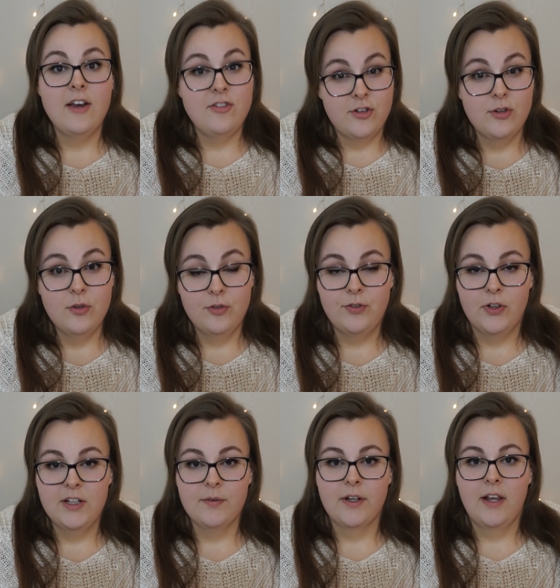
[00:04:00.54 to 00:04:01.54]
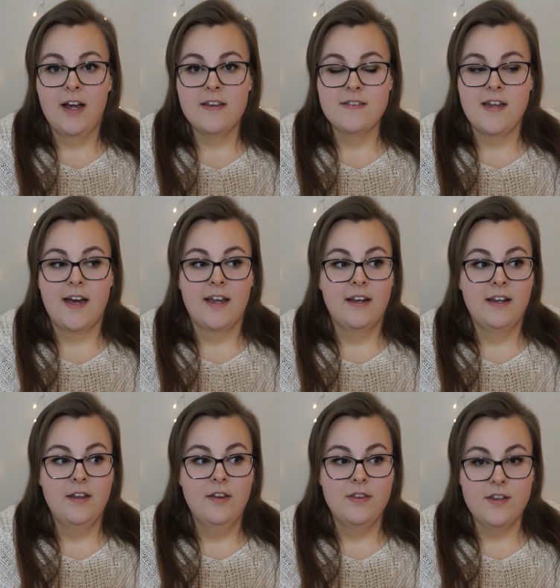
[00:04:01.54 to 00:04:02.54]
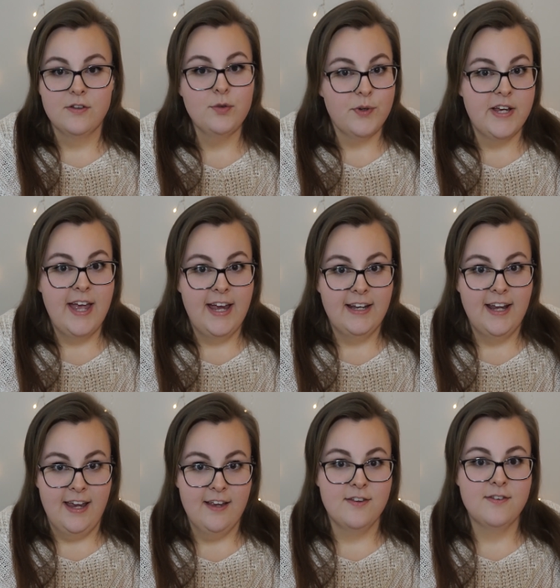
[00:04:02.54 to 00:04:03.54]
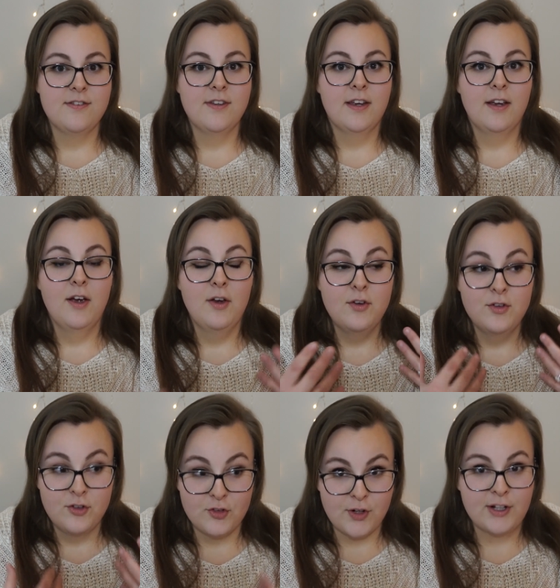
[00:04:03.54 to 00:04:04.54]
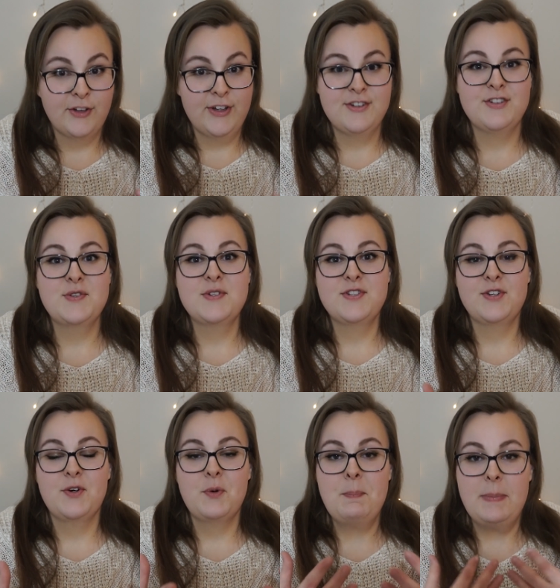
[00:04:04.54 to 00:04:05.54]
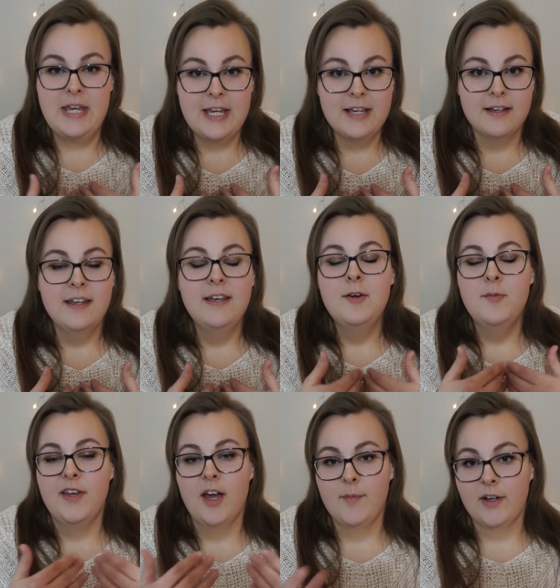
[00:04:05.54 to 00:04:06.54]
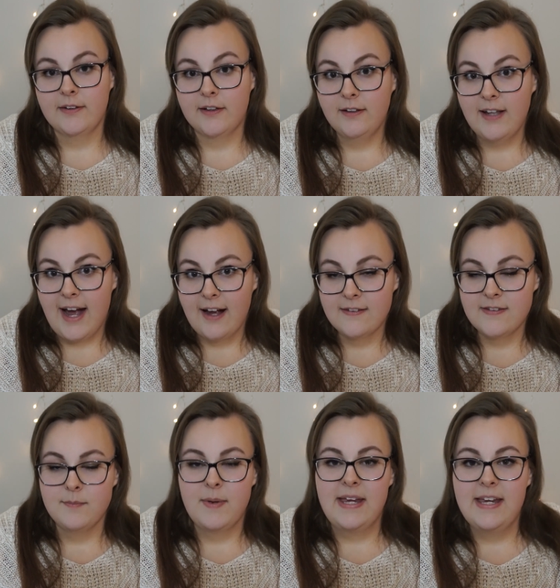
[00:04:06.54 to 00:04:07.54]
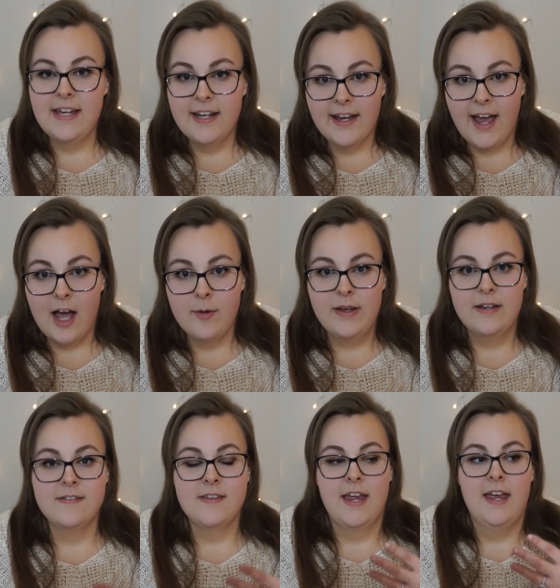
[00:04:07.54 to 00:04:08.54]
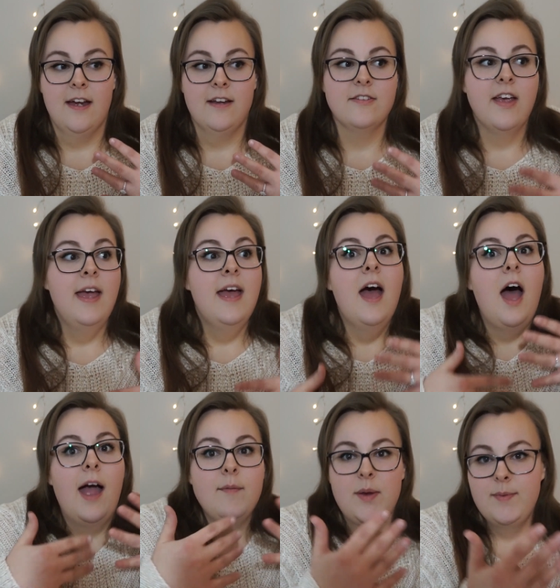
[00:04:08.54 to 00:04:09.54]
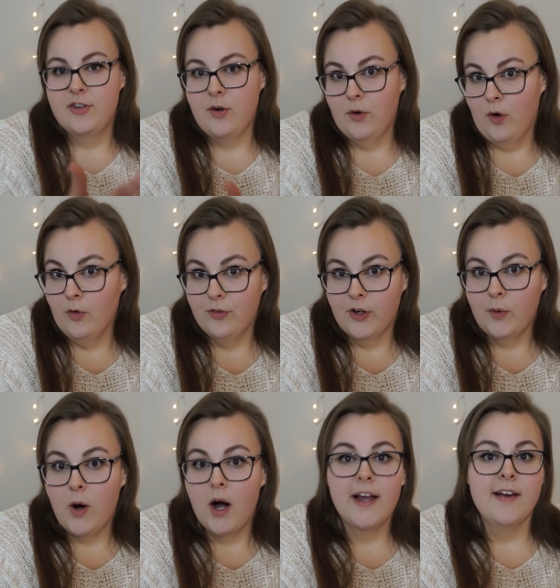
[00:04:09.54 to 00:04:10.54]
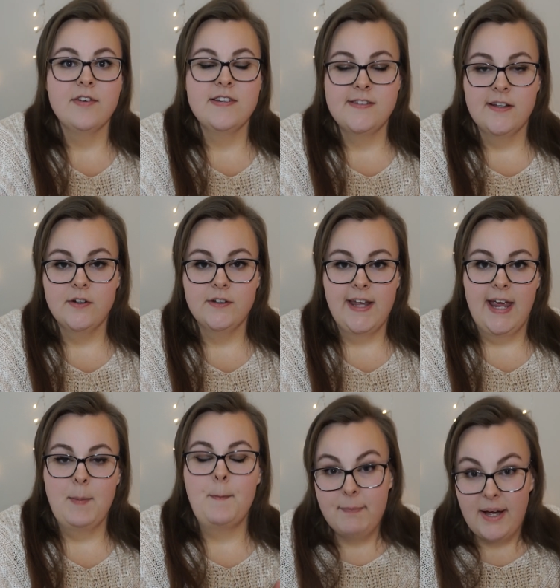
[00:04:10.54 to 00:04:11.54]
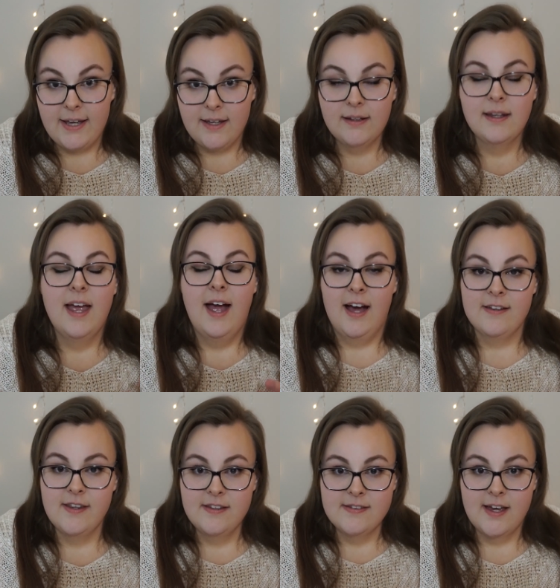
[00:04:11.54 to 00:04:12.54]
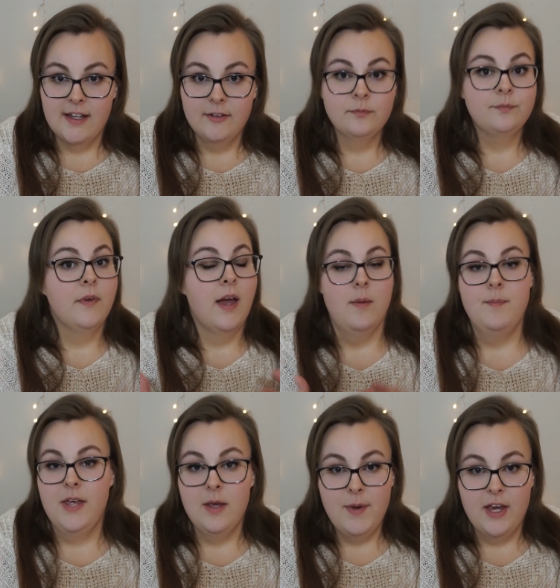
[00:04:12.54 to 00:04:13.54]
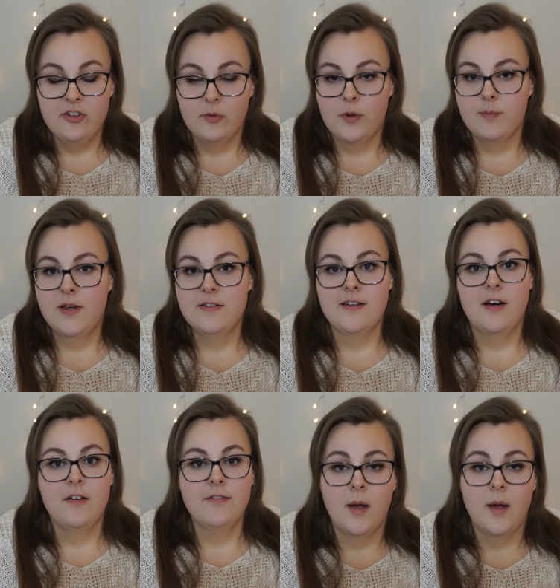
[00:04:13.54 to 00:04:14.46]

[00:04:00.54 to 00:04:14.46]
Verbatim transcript: I do fully realize that this regain is strictly due to me becoming a little lax in my eating habits, and I maybe don't go for a walk every single day. But as I said, I'm being patient with myself.